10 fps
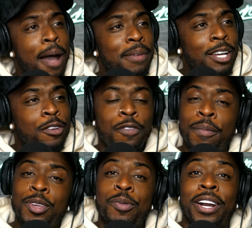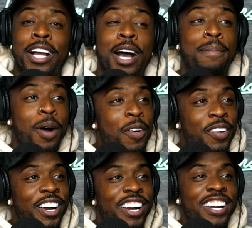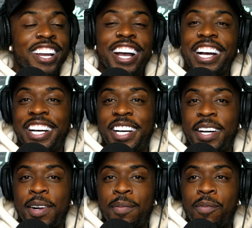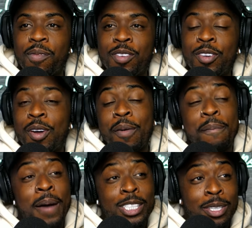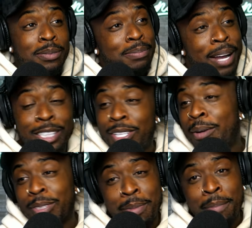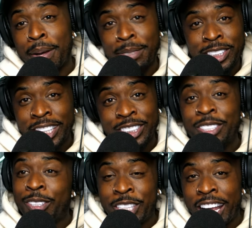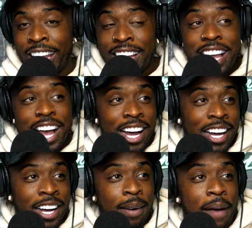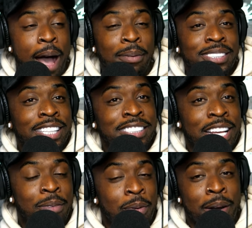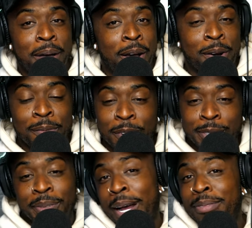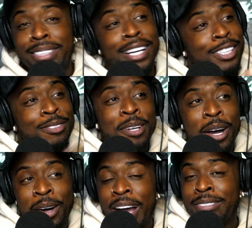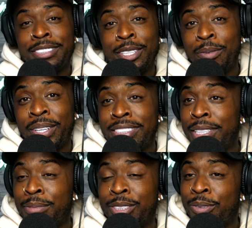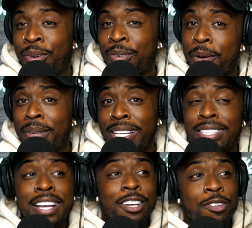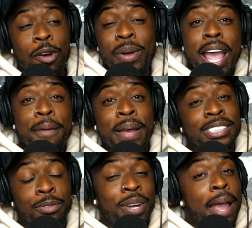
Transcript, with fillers: I'm like, you feel me? You want to come over? Um, you know, mind you, mind you, I was on my bummy shit, no shade. Um, I was like staying with one of my homegirls, but I was like, you know, I still want to see what's going on because you know we ain't messed,